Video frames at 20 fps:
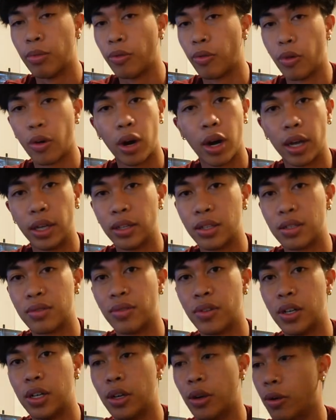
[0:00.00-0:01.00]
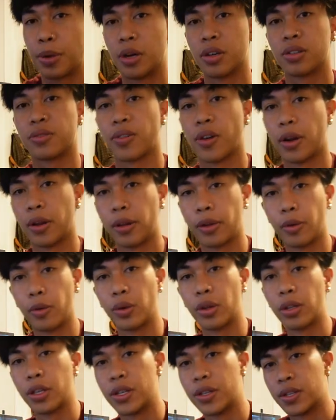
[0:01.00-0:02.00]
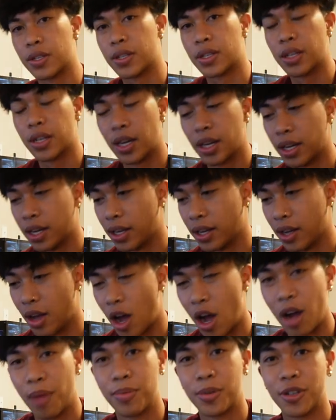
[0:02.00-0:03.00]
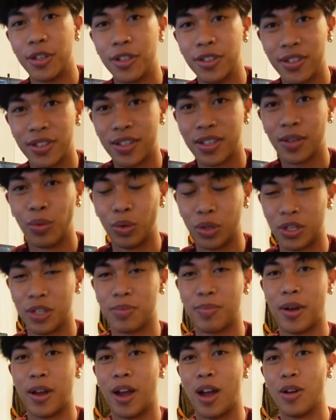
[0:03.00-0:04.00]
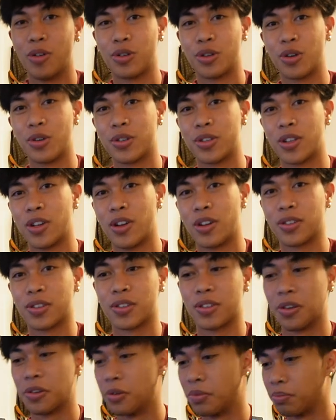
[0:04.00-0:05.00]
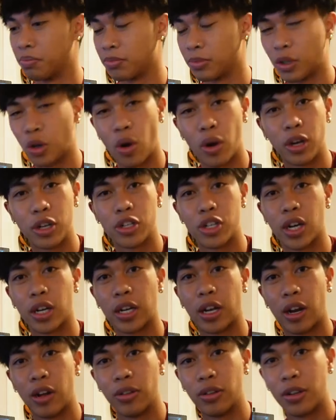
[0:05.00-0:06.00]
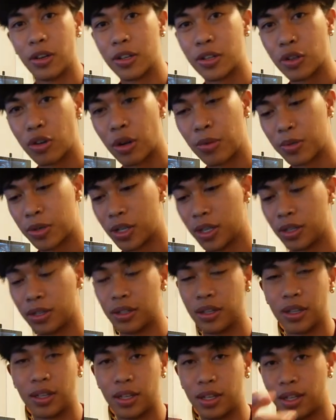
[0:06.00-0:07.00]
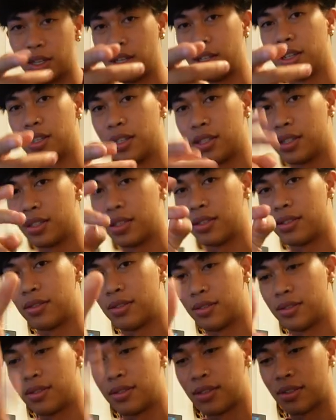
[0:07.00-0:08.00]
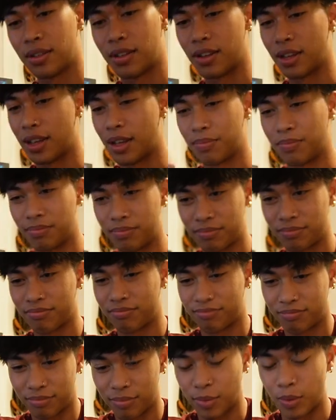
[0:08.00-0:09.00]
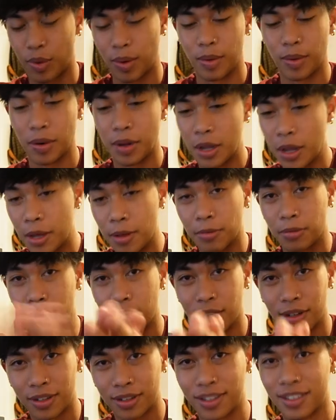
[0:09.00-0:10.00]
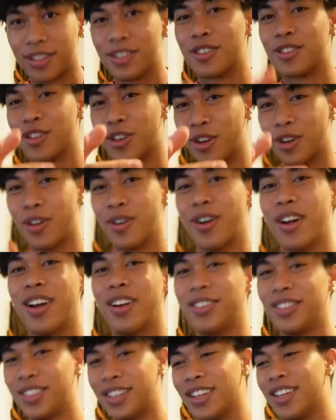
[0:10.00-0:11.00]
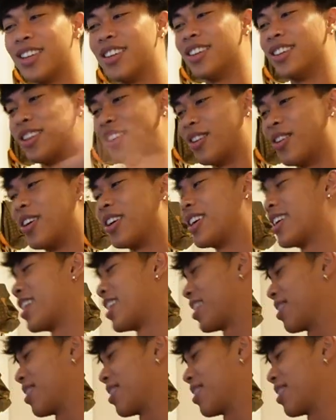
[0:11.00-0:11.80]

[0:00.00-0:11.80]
before I end this video, Pierce finally released Options, which is my outro song, so go ahead and check it out in the description. Yeah. Run. Turn around. Now I got